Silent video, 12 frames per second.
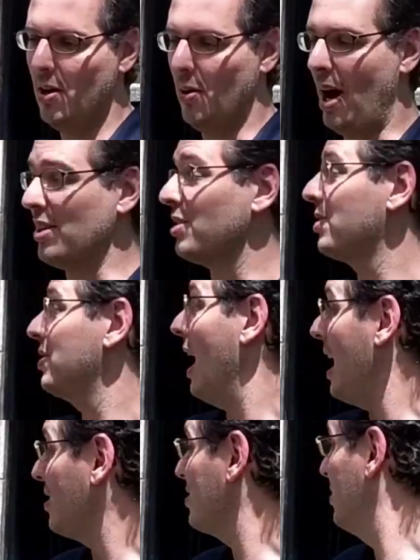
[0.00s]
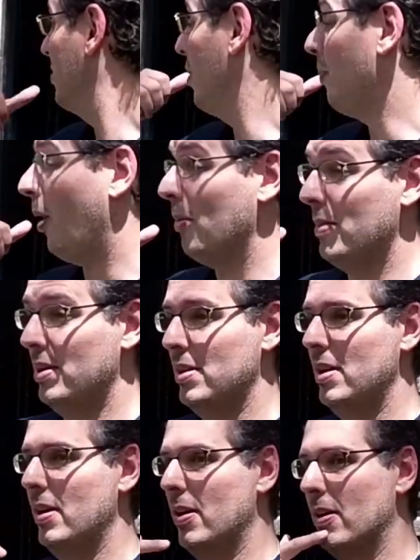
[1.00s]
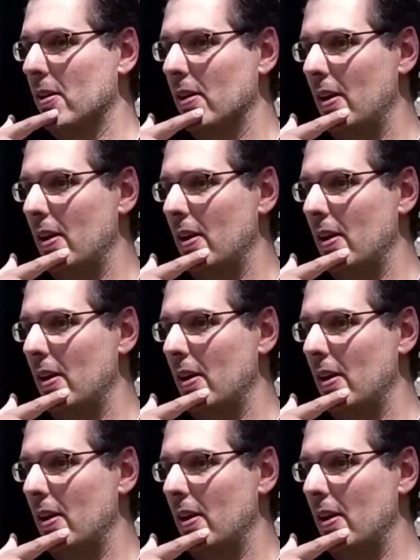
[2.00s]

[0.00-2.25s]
who had a studio apartment in here